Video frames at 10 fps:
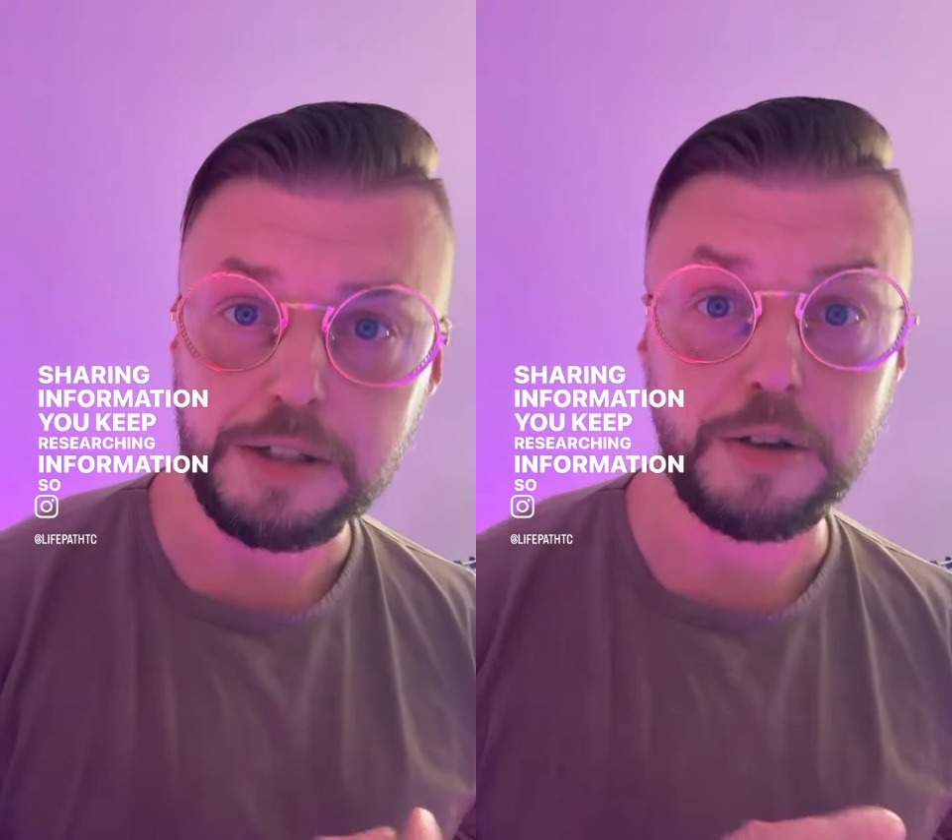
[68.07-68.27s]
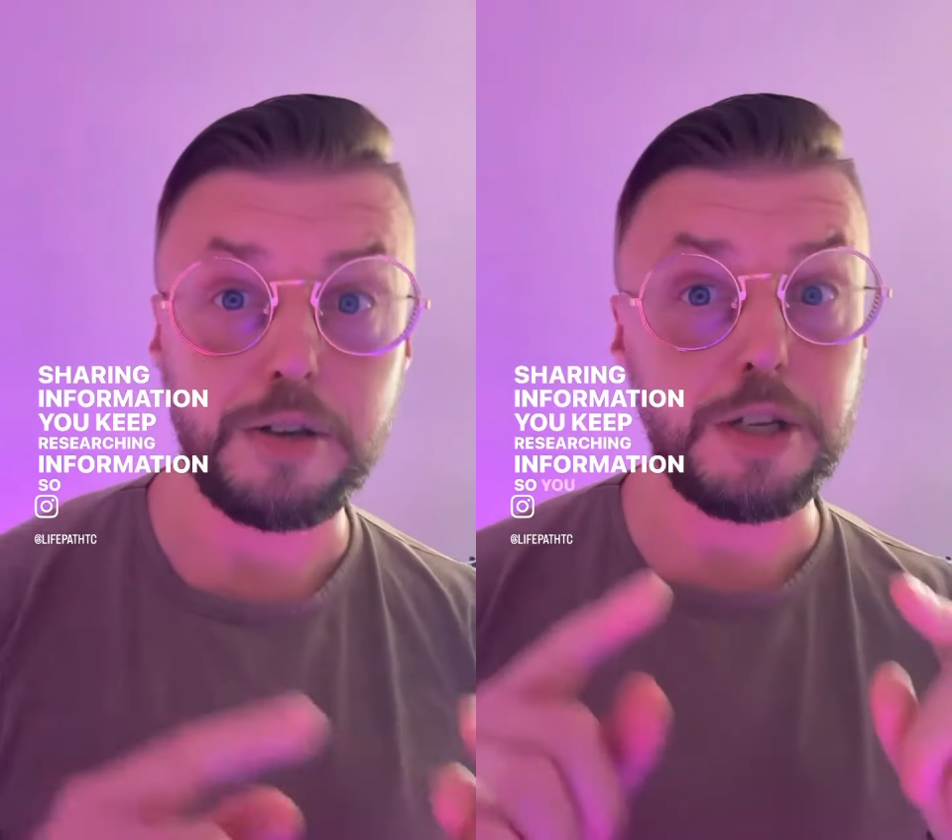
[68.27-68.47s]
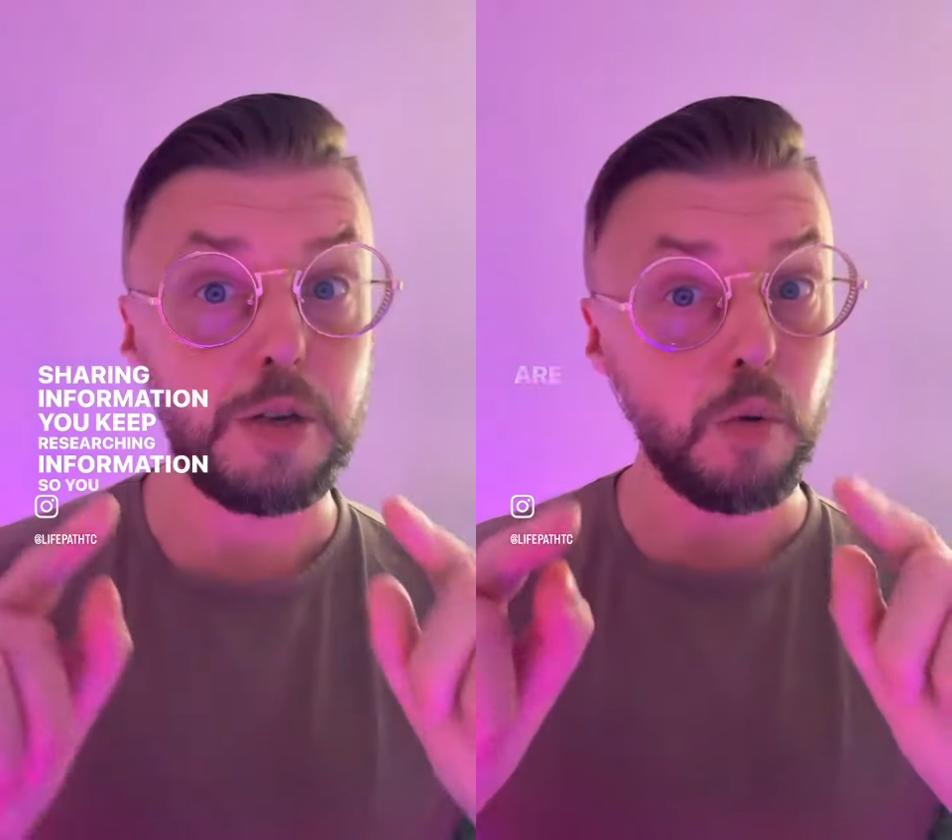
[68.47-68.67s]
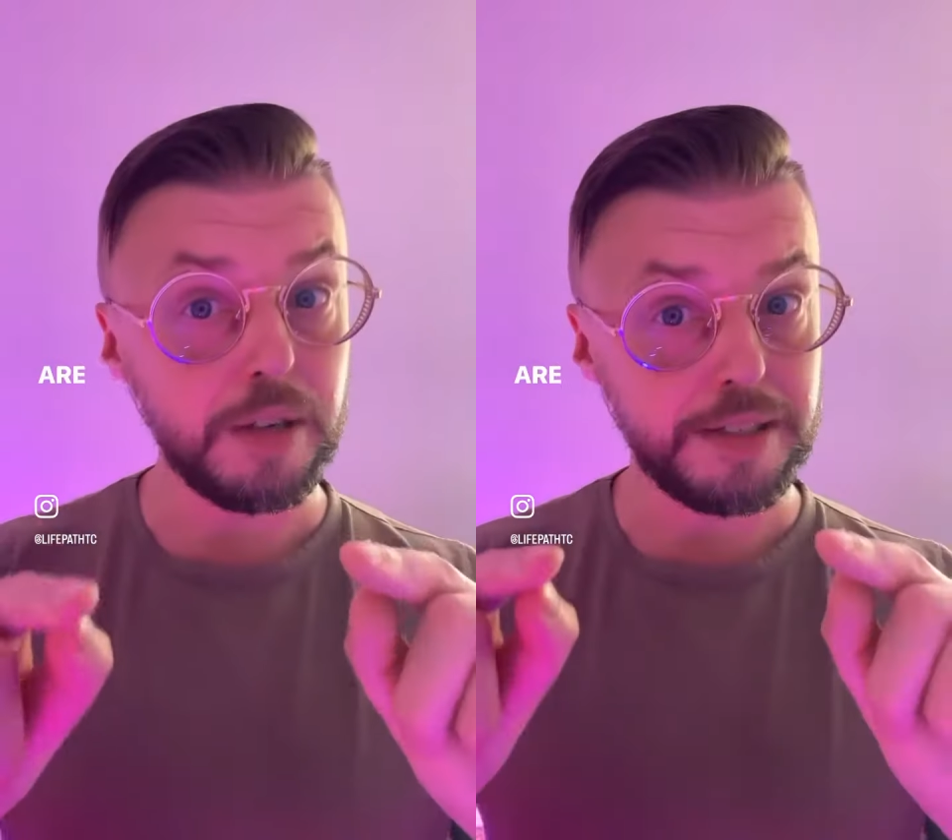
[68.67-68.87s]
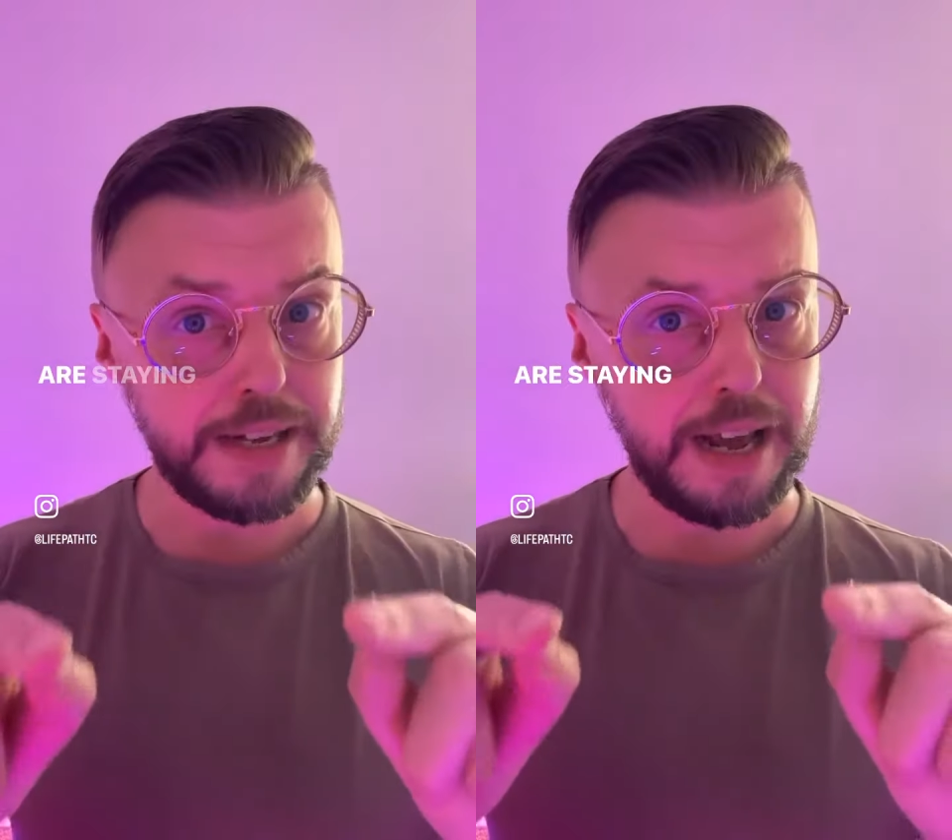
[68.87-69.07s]
you are
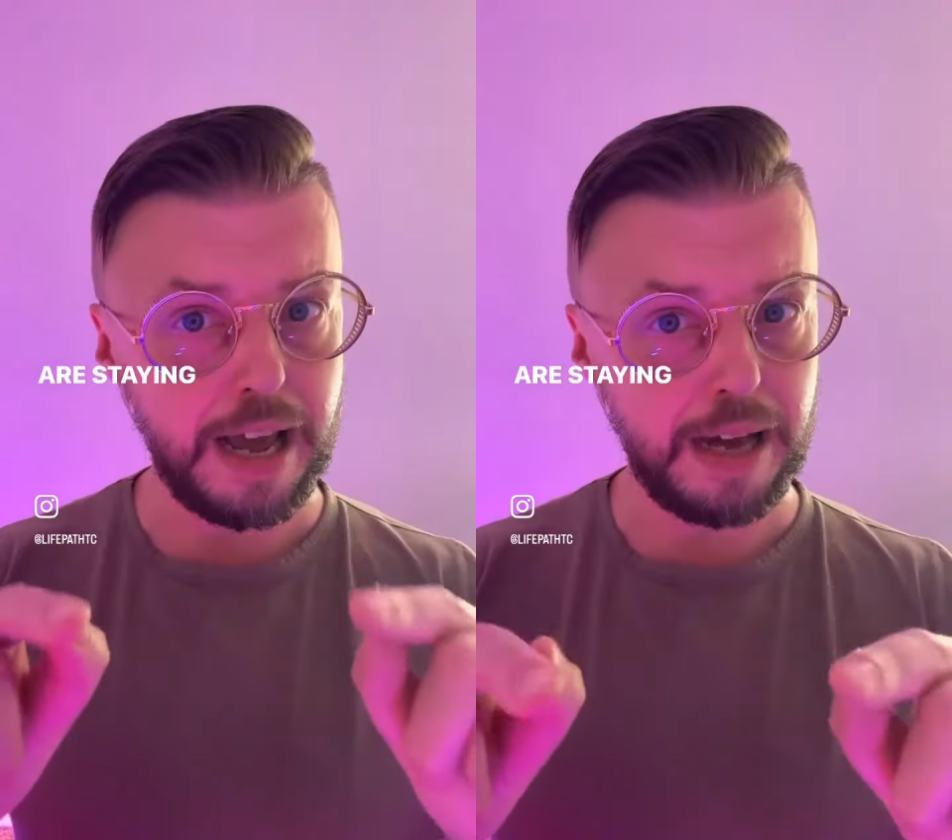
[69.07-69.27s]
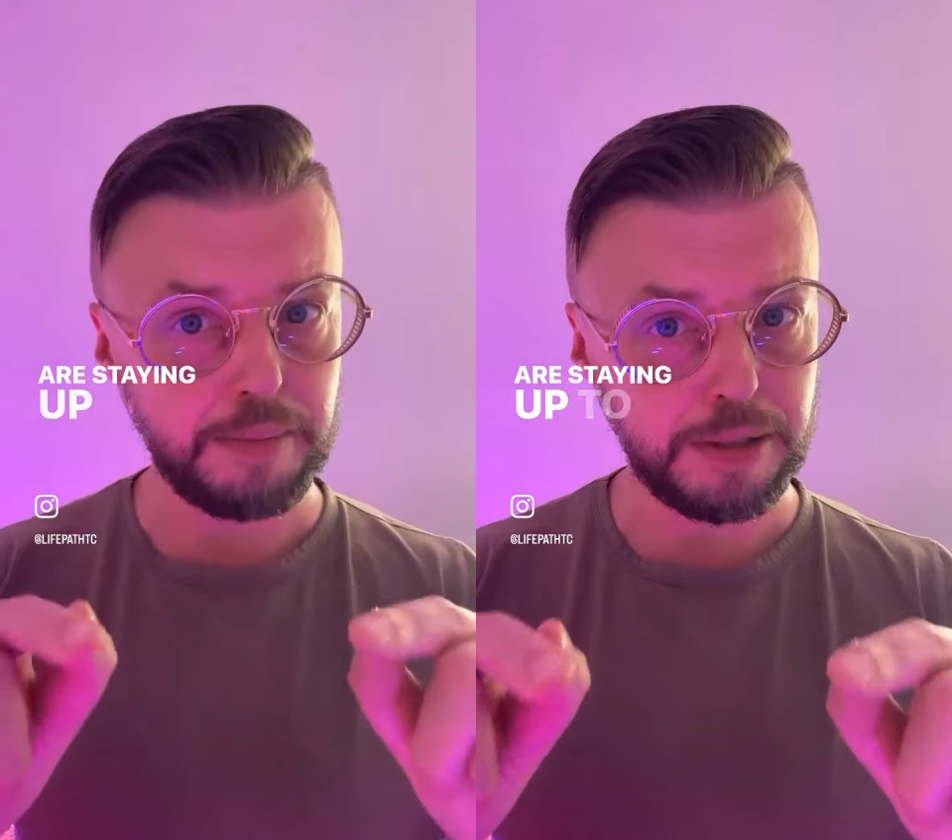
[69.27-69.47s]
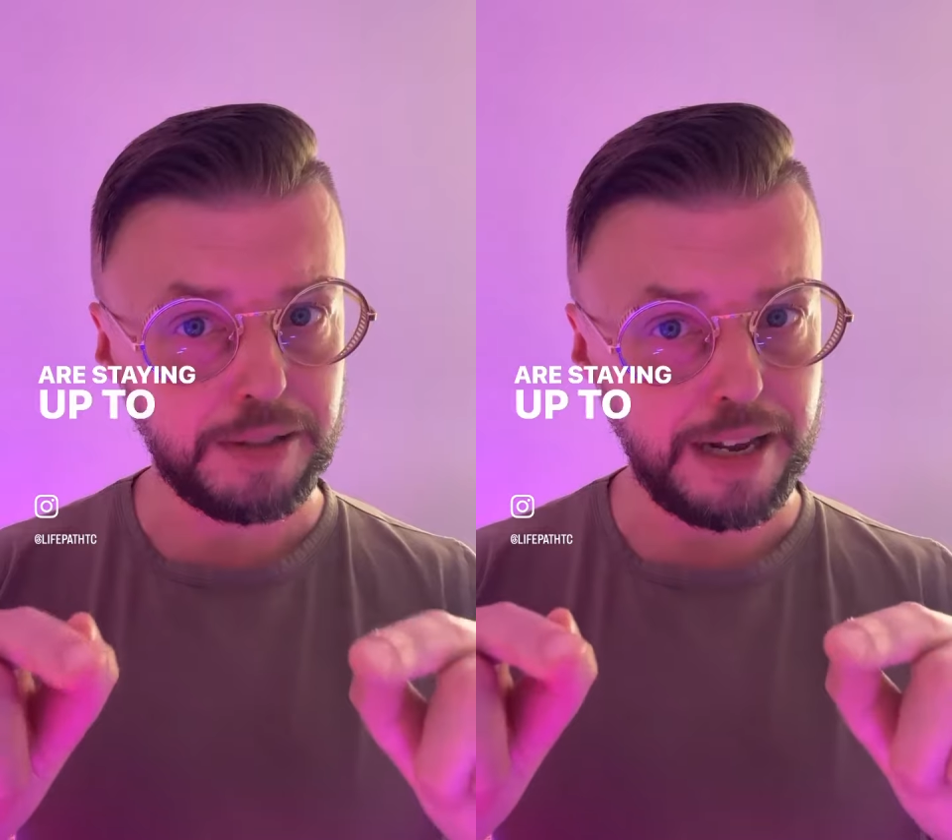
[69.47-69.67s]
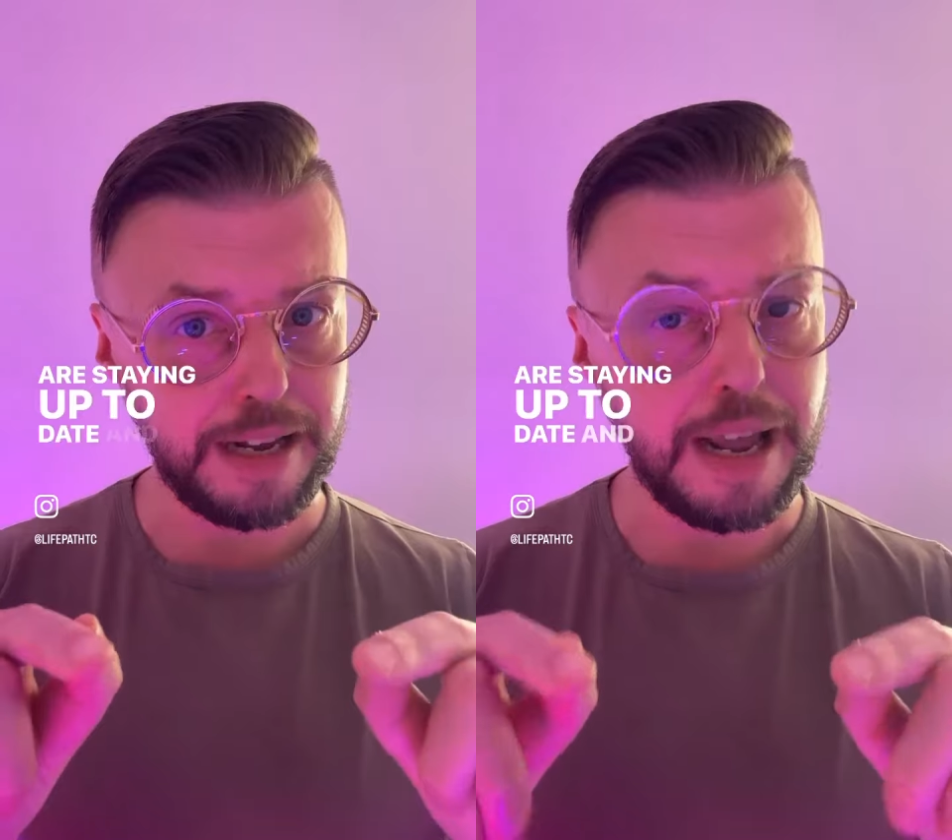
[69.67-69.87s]
staying up to date